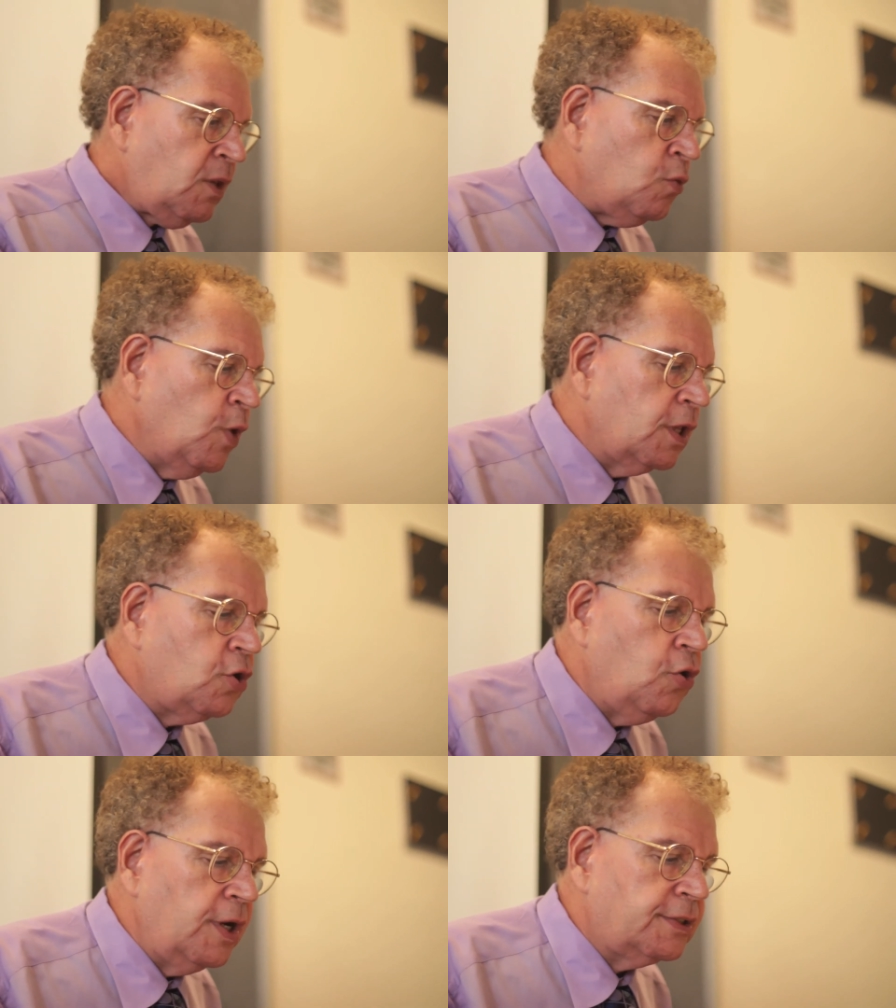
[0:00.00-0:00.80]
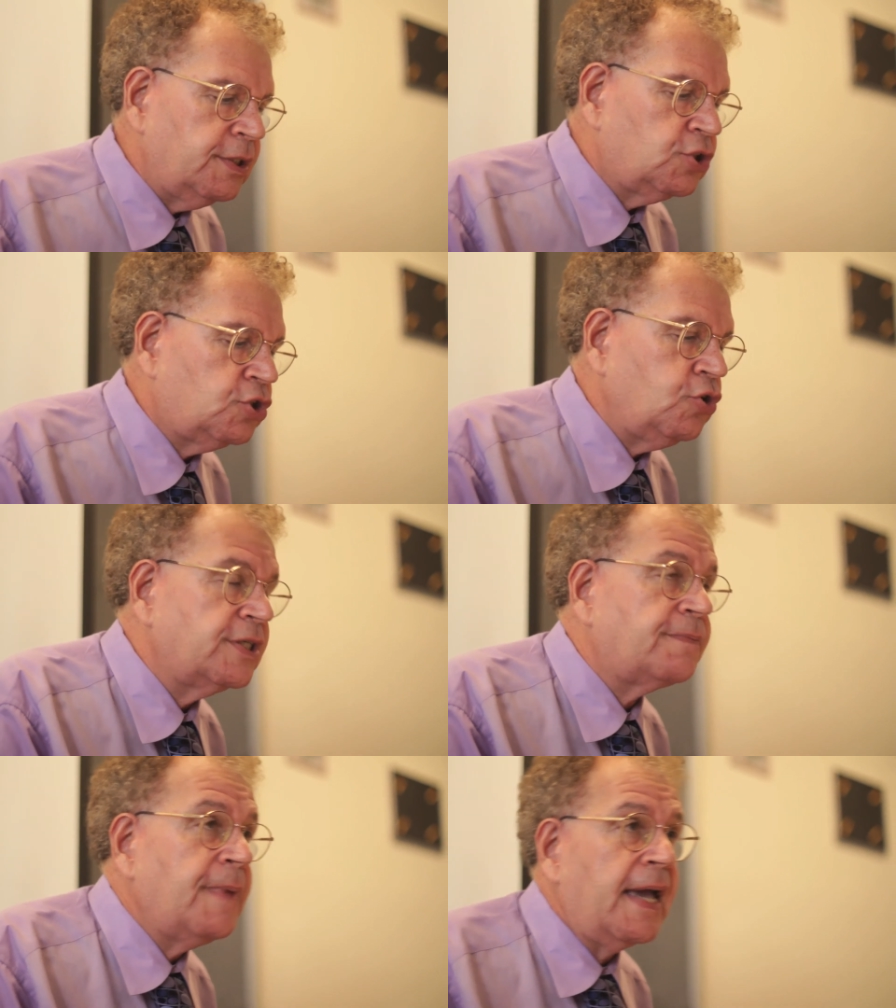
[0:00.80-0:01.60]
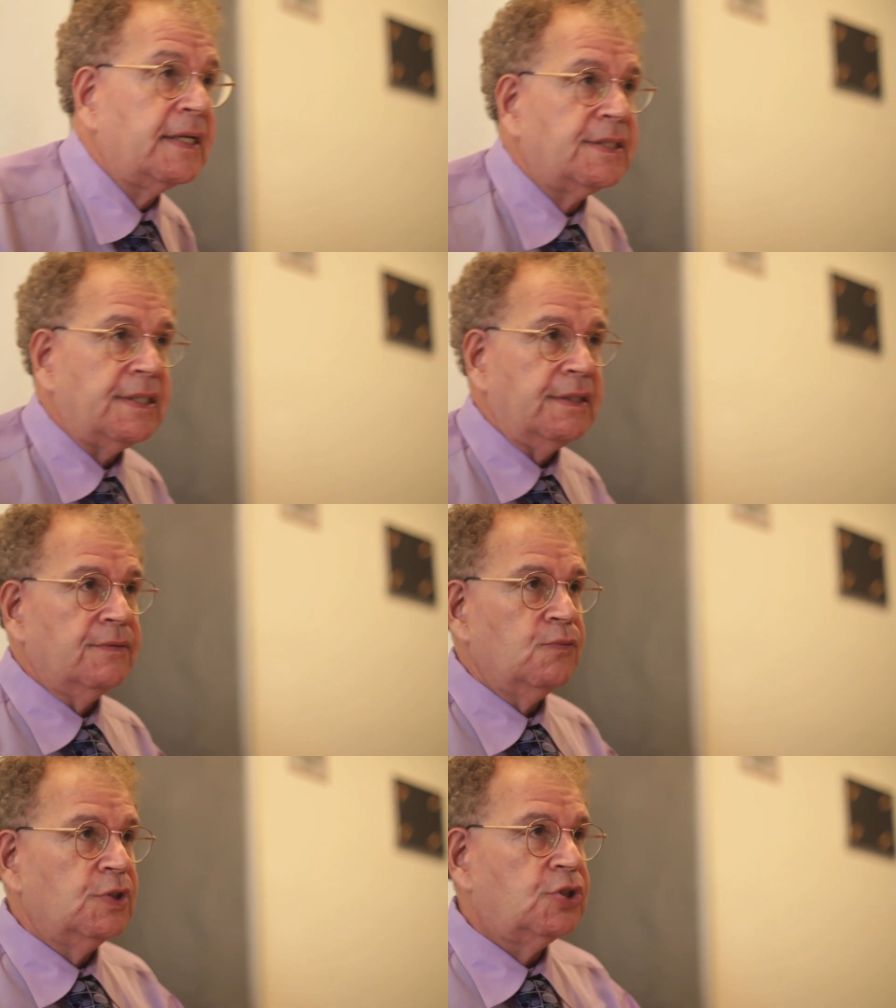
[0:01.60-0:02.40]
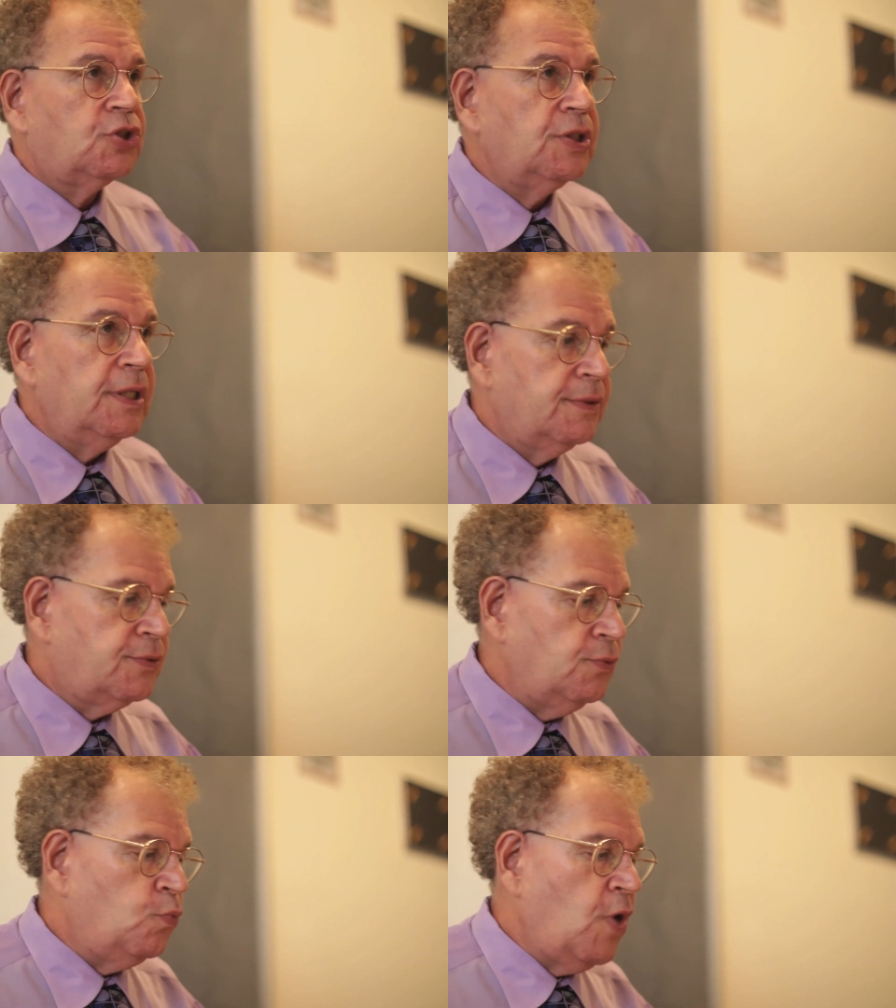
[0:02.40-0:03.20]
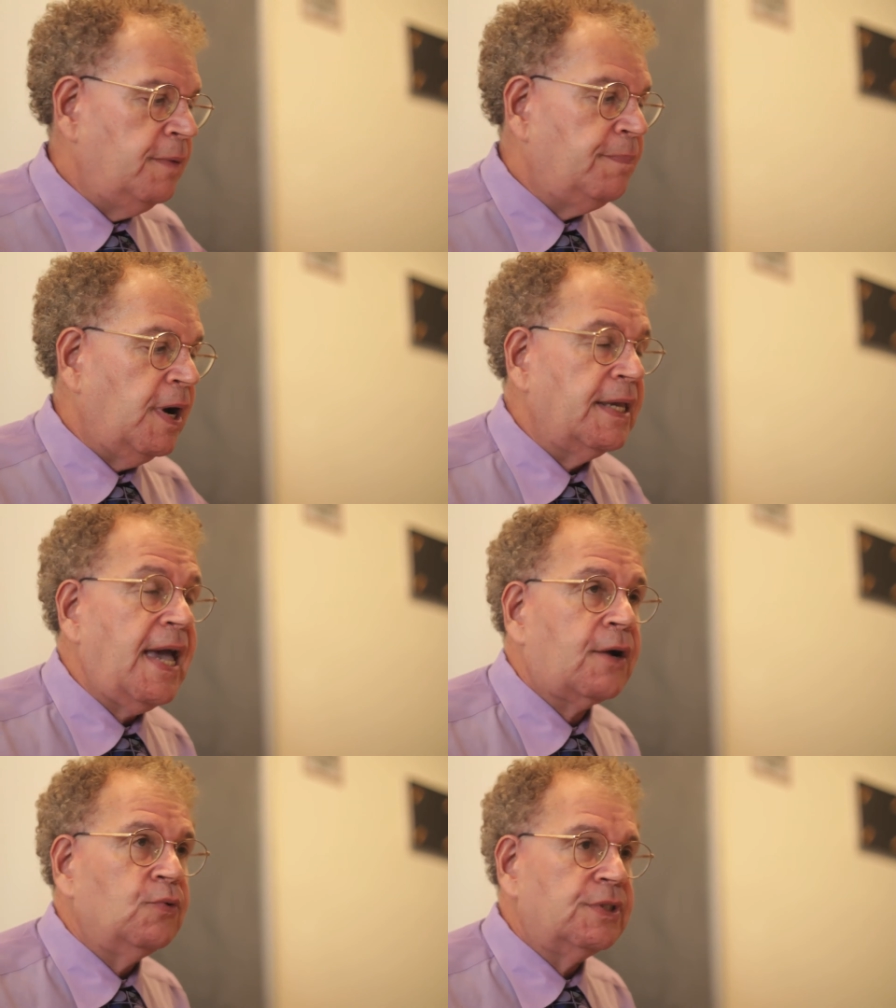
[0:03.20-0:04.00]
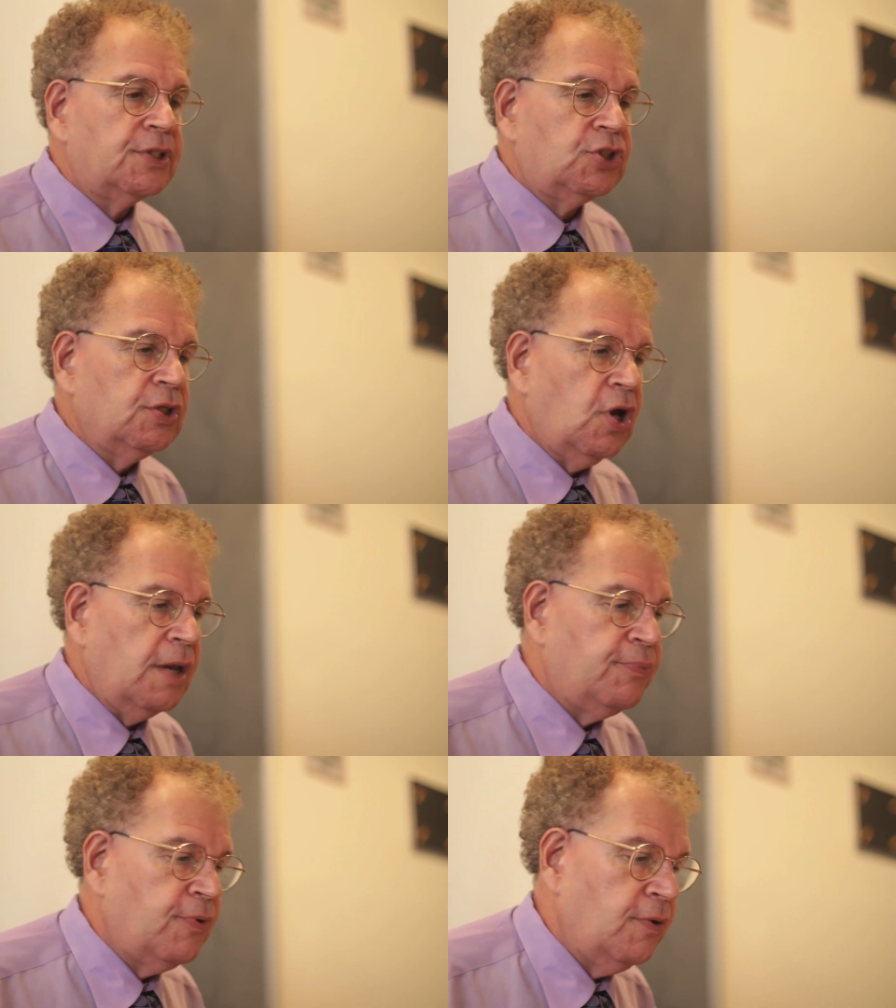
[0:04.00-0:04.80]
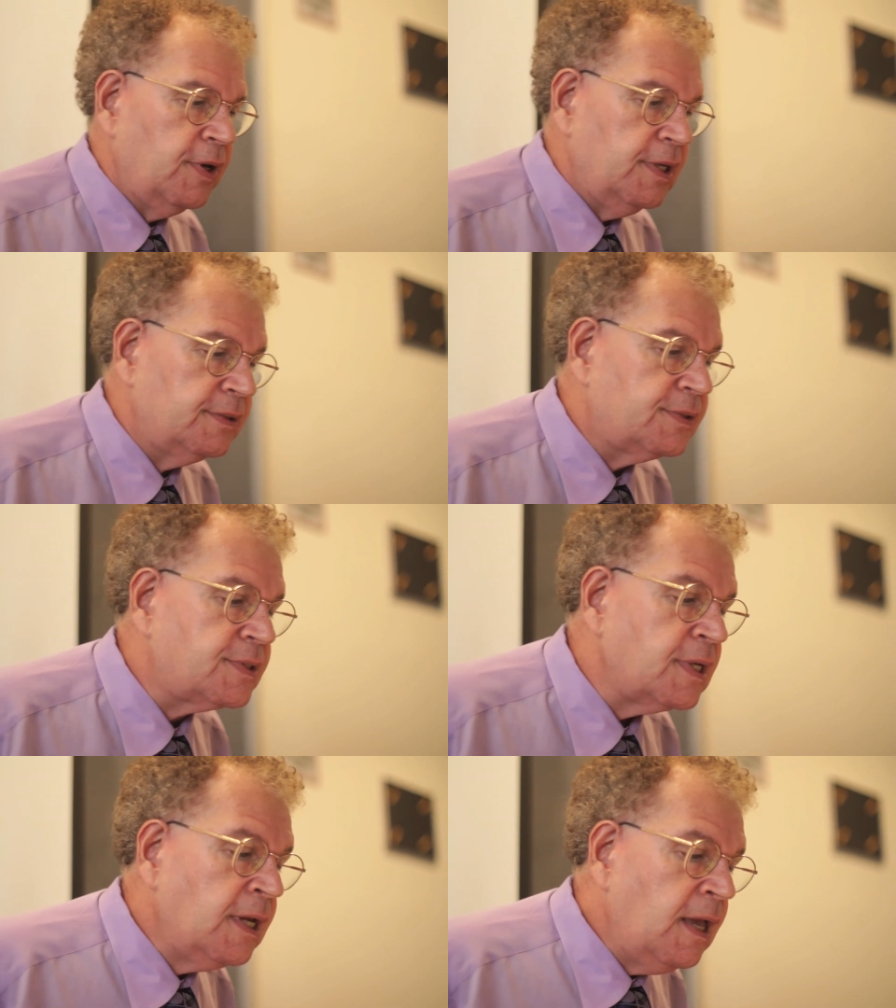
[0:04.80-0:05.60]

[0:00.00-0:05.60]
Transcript: Well, according to Choice Magazine, which is read by acquisition librarians,